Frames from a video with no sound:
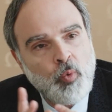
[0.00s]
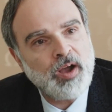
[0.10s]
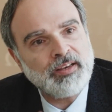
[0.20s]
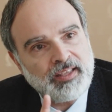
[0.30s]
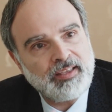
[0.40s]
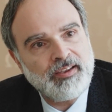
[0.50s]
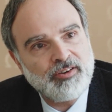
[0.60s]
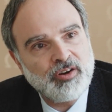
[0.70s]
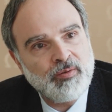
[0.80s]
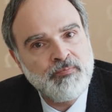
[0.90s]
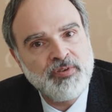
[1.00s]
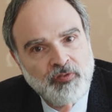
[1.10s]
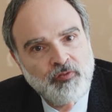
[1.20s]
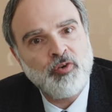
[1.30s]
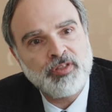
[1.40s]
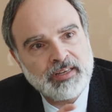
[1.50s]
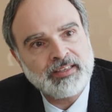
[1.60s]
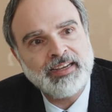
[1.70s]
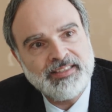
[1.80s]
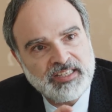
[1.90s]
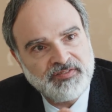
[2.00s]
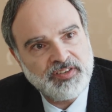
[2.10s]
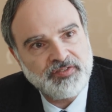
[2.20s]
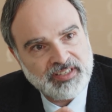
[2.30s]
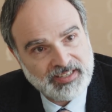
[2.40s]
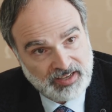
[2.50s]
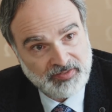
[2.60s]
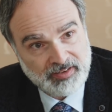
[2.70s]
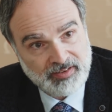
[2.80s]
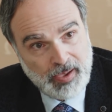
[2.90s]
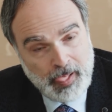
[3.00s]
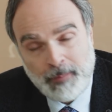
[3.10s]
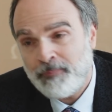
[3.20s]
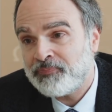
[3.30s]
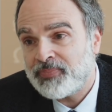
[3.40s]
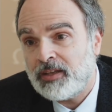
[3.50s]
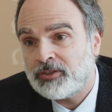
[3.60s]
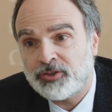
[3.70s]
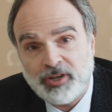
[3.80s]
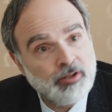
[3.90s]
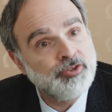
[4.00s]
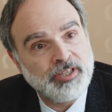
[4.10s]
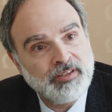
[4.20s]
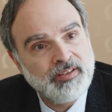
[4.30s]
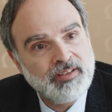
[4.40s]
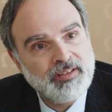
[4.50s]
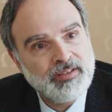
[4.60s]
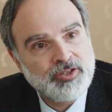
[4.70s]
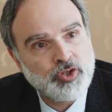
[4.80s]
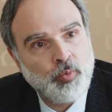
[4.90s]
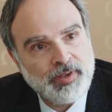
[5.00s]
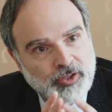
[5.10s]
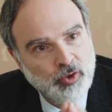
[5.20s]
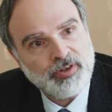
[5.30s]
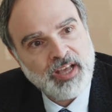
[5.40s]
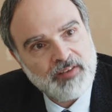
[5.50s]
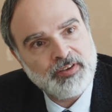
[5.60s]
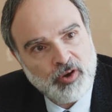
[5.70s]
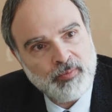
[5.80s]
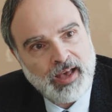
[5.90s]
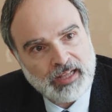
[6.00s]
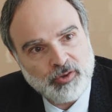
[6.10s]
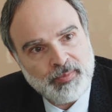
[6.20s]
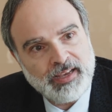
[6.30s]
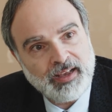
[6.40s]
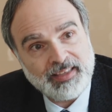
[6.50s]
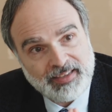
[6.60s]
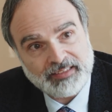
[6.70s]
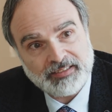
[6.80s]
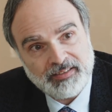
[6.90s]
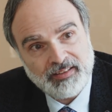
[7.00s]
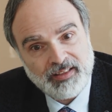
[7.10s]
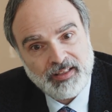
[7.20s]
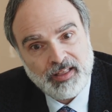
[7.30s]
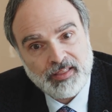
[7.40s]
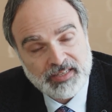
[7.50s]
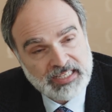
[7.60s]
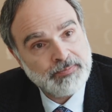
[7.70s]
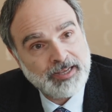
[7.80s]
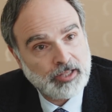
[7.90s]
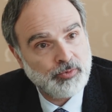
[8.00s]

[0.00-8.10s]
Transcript: 1 year before the 1957 trilogy. So we don't have at Omega yet the Seamaster